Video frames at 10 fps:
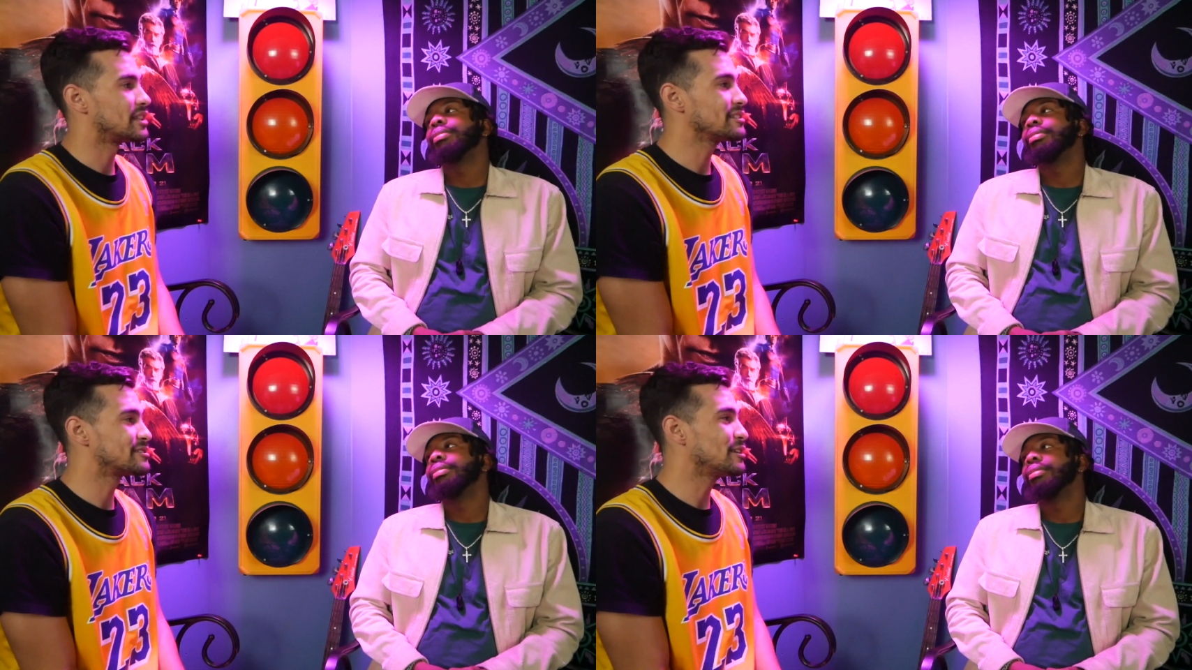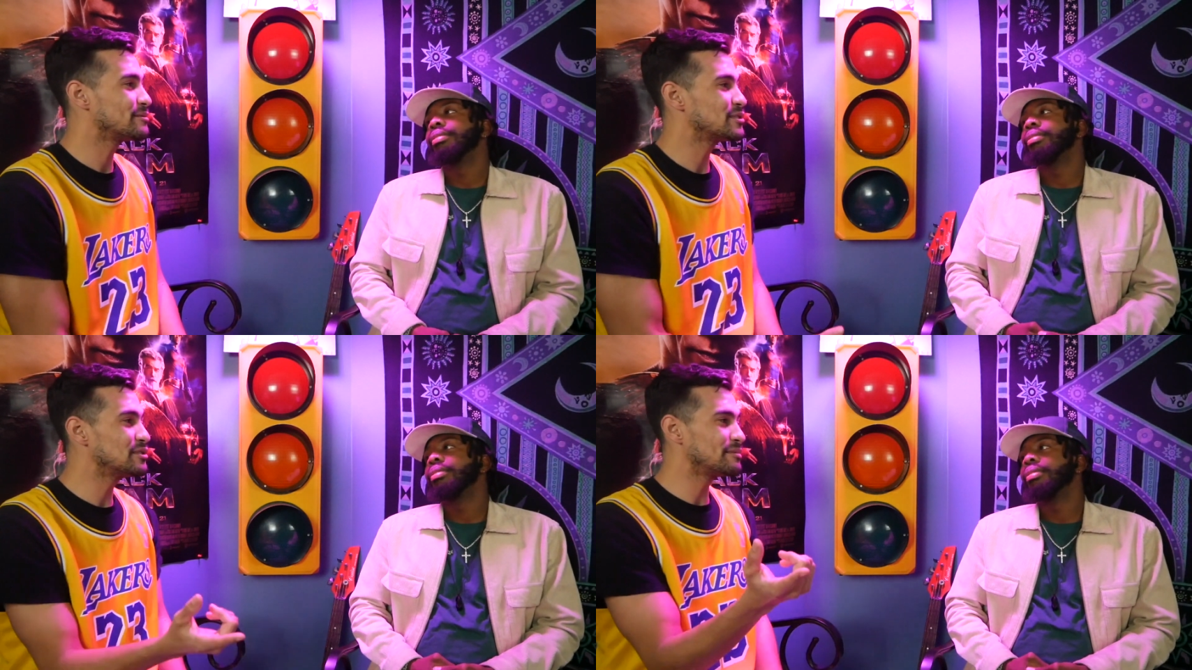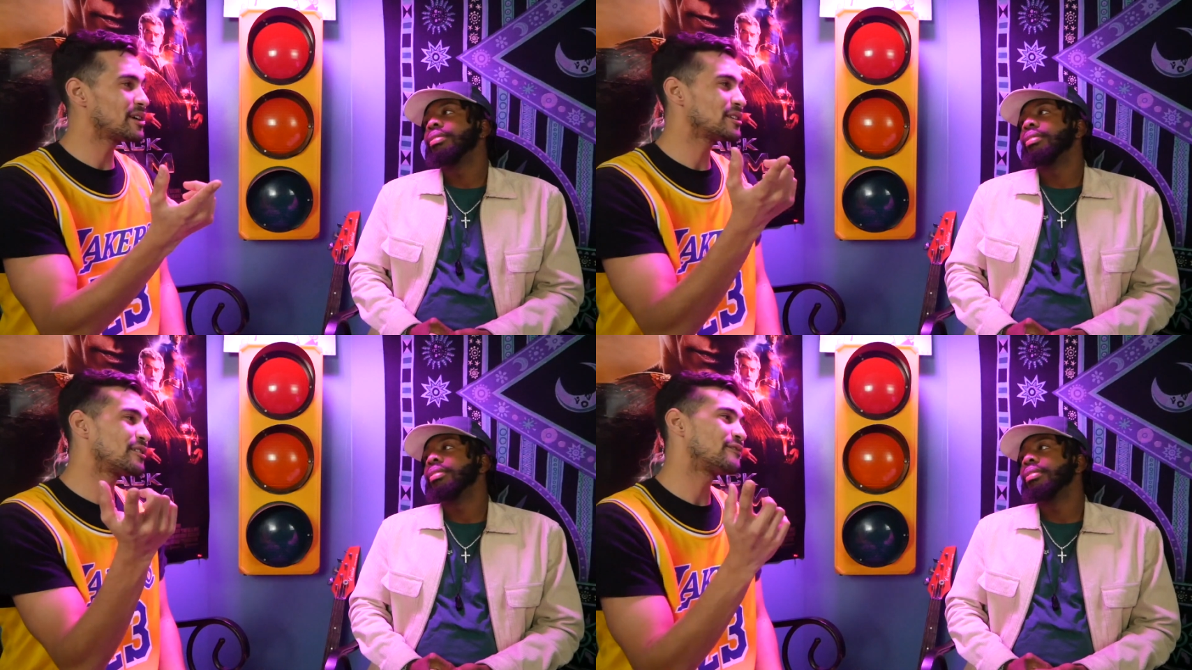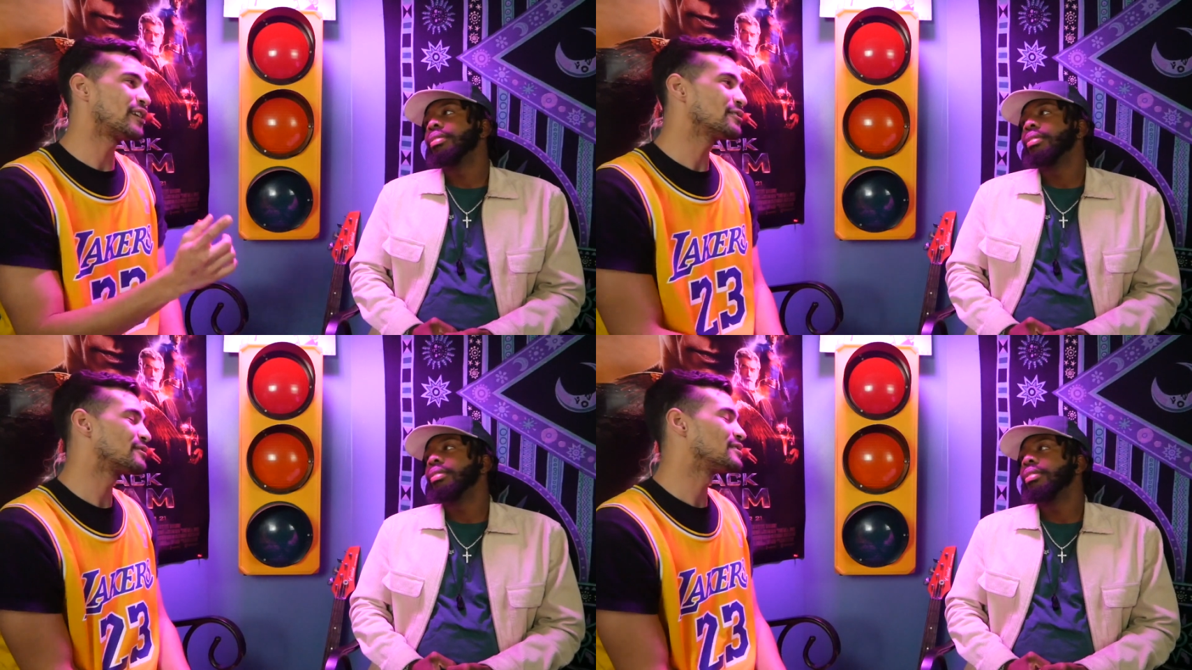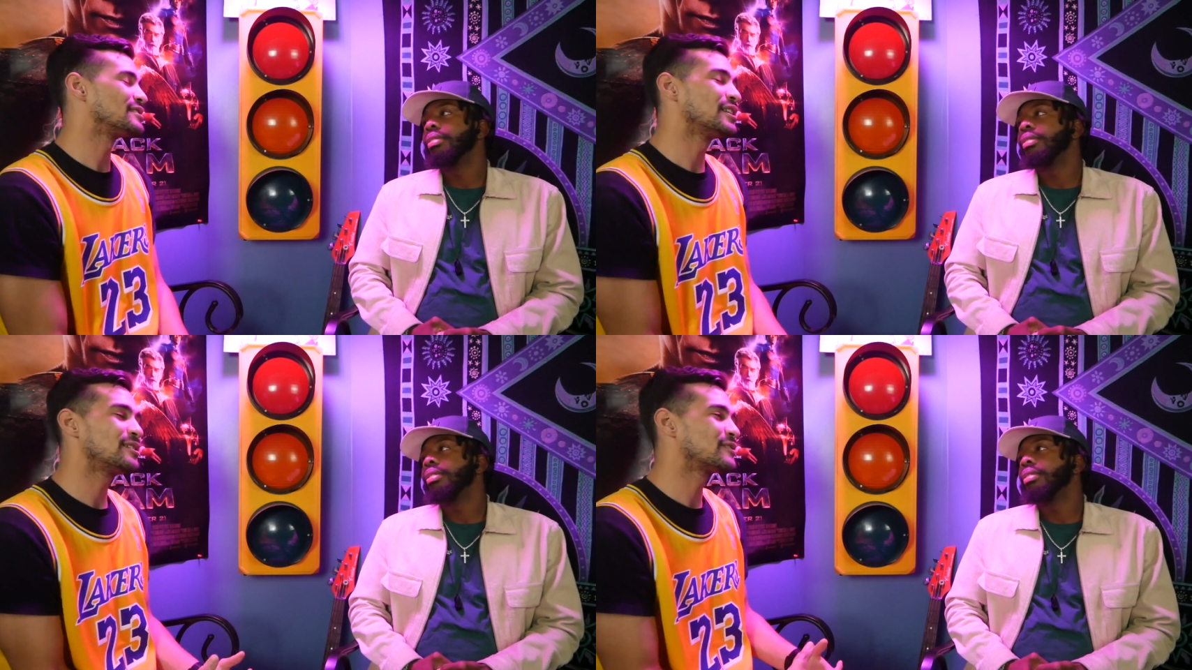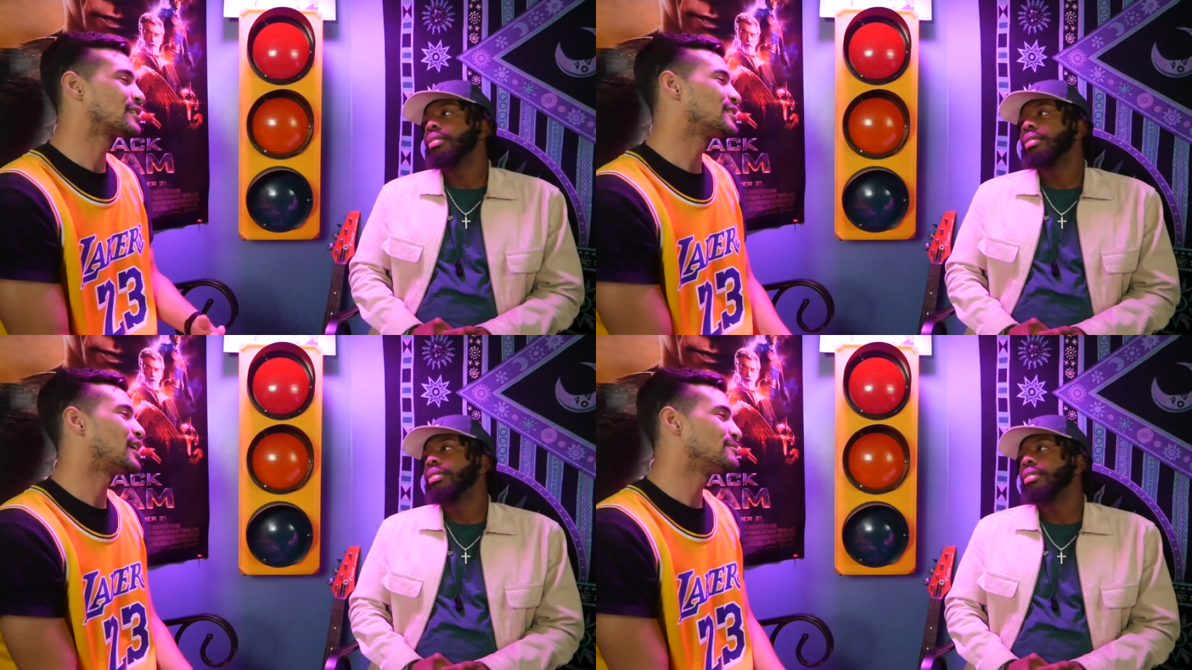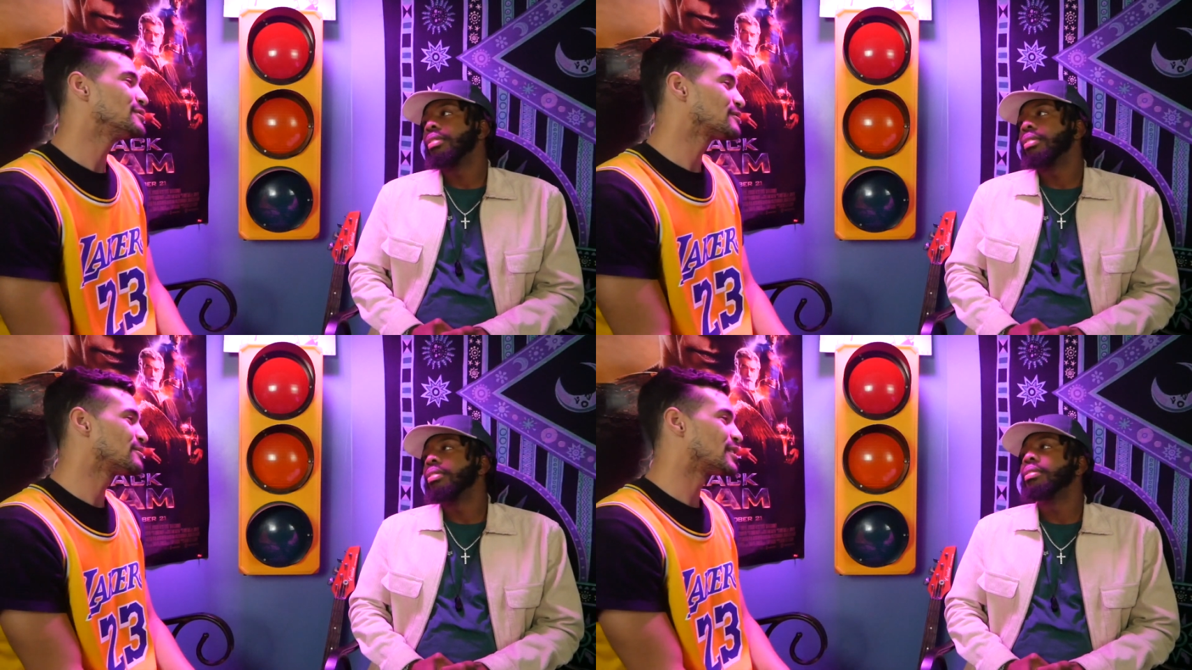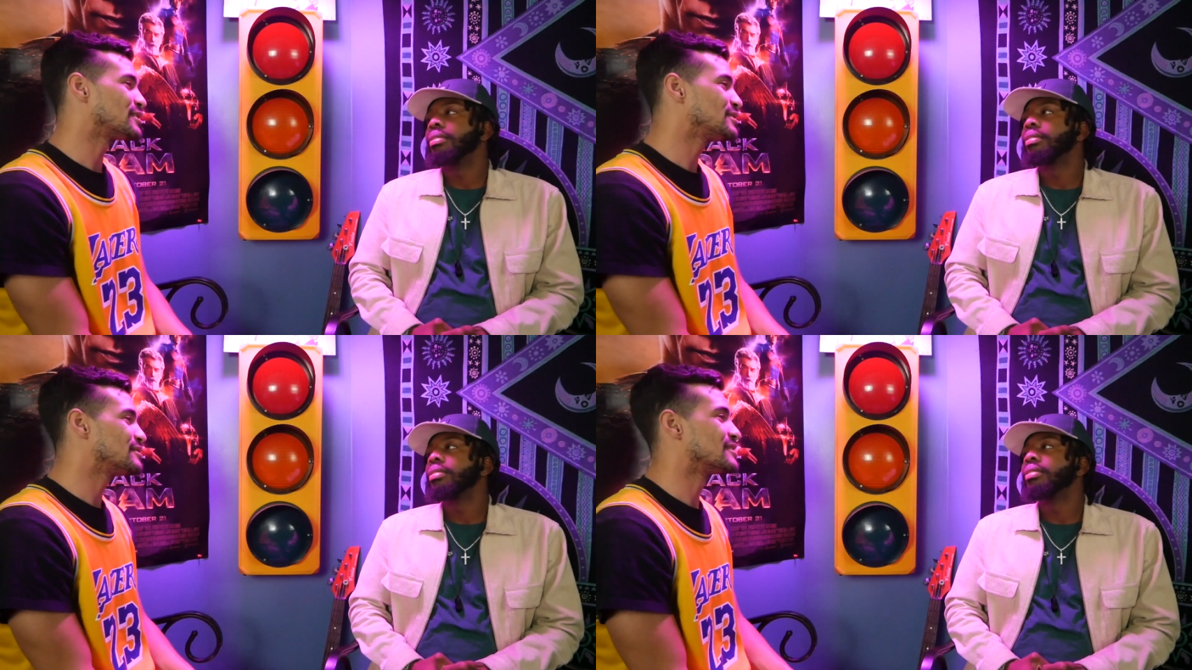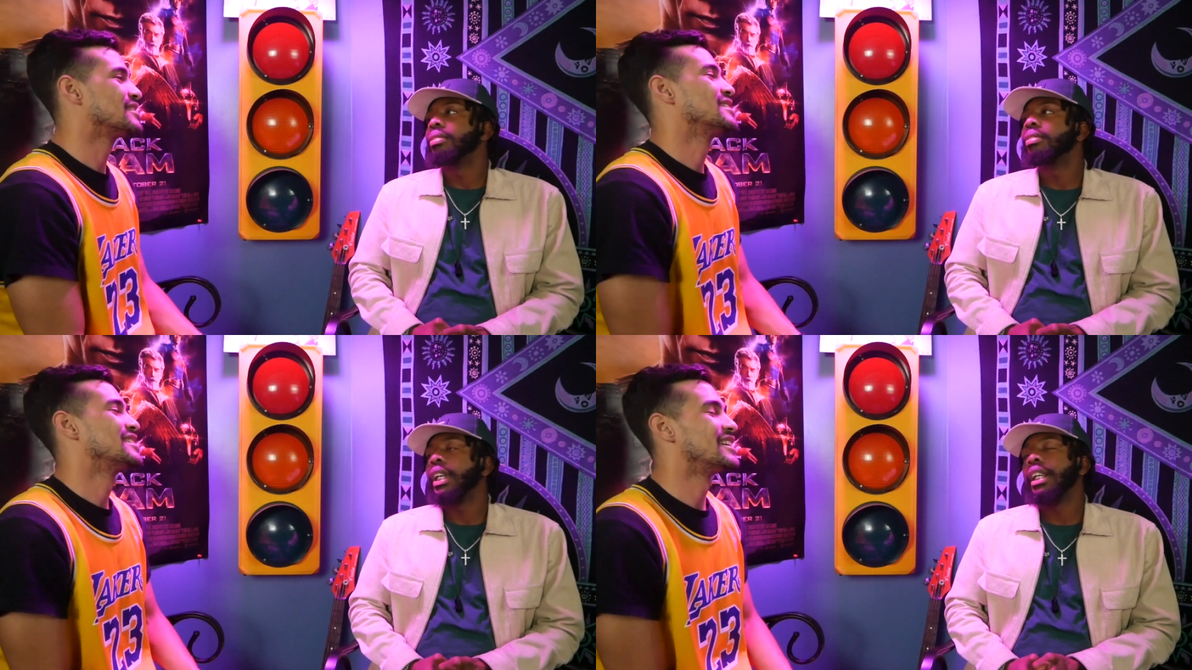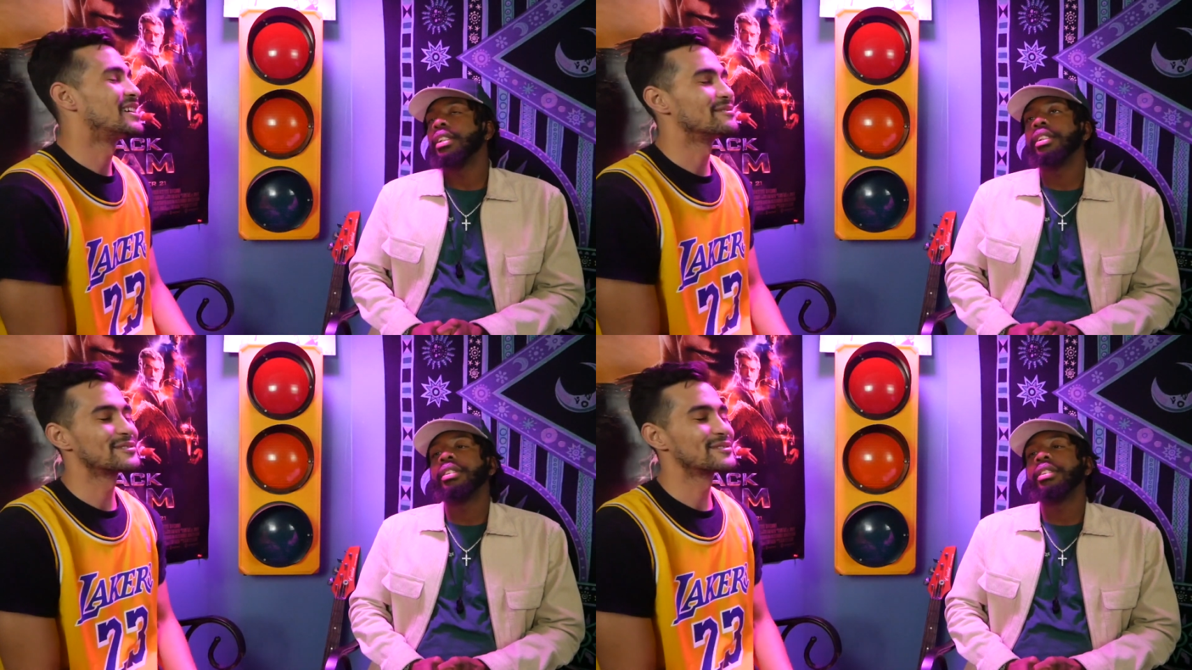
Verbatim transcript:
Speaker 1: that's dope. You and my dog Frank would love to collab. He's from there too, um,